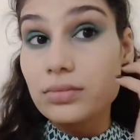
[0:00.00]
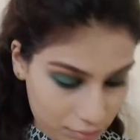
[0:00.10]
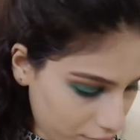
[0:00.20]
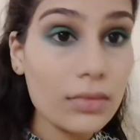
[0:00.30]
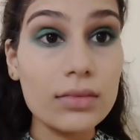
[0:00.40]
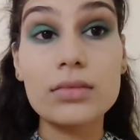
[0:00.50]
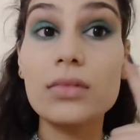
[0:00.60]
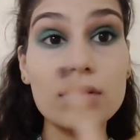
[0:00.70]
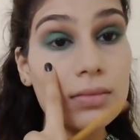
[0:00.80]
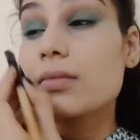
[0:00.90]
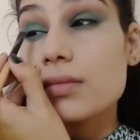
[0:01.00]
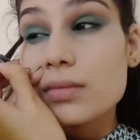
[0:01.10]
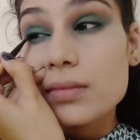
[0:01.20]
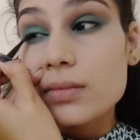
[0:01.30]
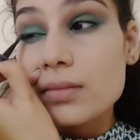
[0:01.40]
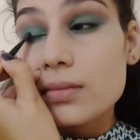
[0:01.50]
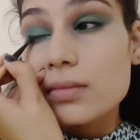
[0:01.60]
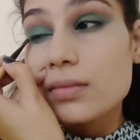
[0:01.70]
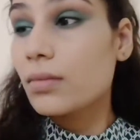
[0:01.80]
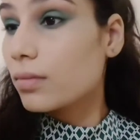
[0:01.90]
as a liner on my upper
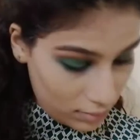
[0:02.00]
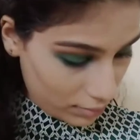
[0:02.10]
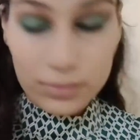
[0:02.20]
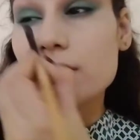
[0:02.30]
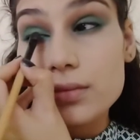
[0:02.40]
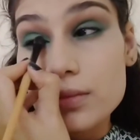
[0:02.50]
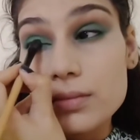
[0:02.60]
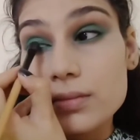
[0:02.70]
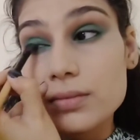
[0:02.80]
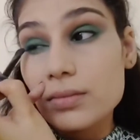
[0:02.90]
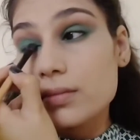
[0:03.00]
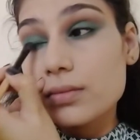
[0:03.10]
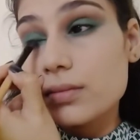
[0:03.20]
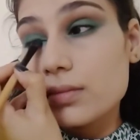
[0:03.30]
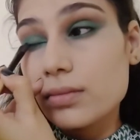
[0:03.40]
lash line. I